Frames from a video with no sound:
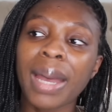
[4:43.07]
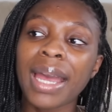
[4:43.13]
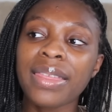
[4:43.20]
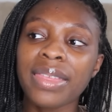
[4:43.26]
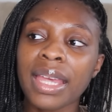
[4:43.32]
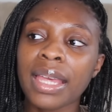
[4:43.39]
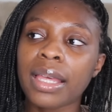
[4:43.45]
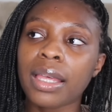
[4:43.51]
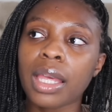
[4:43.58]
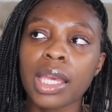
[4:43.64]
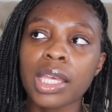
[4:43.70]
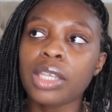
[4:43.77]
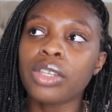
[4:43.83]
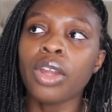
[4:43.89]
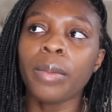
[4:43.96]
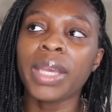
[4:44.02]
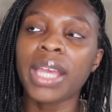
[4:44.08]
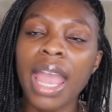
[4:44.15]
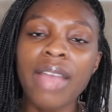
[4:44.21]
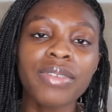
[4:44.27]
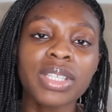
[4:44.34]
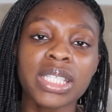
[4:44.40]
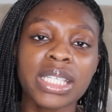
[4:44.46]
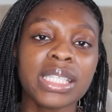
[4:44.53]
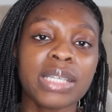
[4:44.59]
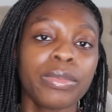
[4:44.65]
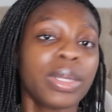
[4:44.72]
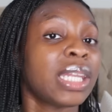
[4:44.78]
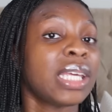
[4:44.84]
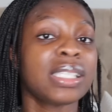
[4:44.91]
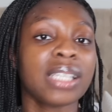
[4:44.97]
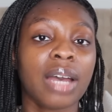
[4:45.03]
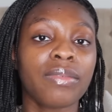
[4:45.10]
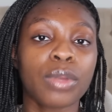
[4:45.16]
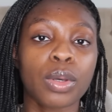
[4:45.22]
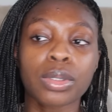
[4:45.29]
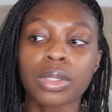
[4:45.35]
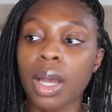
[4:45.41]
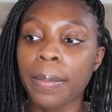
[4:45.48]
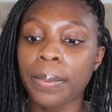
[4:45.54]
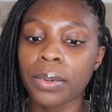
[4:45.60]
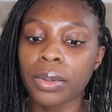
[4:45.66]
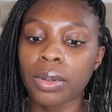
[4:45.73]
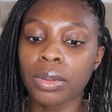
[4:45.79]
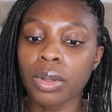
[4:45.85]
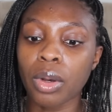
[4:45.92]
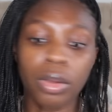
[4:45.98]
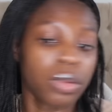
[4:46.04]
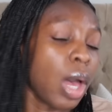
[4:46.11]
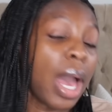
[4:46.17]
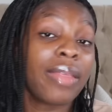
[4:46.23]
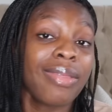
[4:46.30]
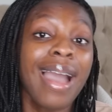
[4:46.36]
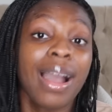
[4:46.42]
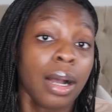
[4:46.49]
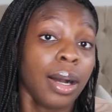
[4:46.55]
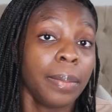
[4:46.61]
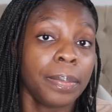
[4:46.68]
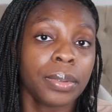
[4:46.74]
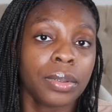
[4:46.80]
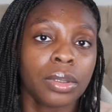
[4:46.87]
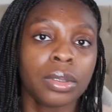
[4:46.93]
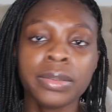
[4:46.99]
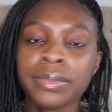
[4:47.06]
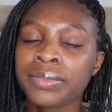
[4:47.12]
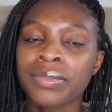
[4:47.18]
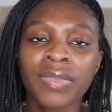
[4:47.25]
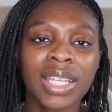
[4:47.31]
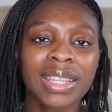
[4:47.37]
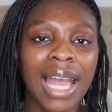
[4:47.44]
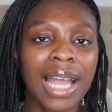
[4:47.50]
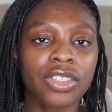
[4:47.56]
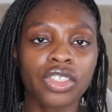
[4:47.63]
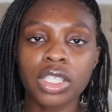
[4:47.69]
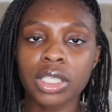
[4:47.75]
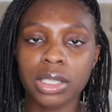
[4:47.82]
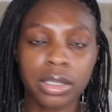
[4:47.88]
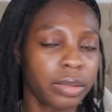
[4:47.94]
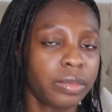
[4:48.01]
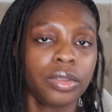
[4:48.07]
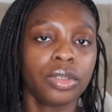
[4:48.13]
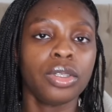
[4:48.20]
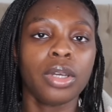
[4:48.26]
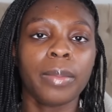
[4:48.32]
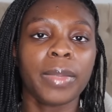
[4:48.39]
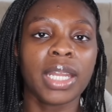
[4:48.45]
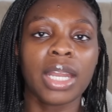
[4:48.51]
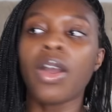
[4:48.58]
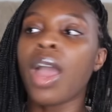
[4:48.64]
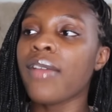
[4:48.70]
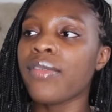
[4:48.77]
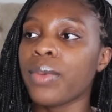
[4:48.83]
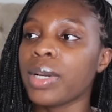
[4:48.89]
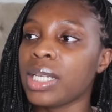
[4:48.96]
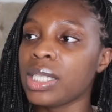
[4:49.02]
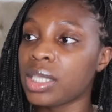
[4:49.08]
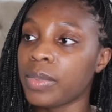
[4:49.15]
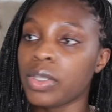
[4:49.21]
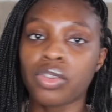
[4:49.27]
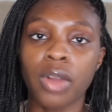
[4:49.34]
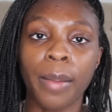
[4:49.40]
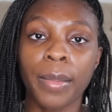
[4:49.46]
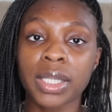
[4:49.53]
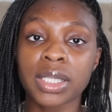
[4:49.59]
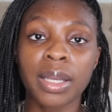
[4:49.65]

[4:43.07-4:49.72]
I think, you know me, every season we need to have those couple, or that couple that just, you know what I mean? Not everyone needs to be drama.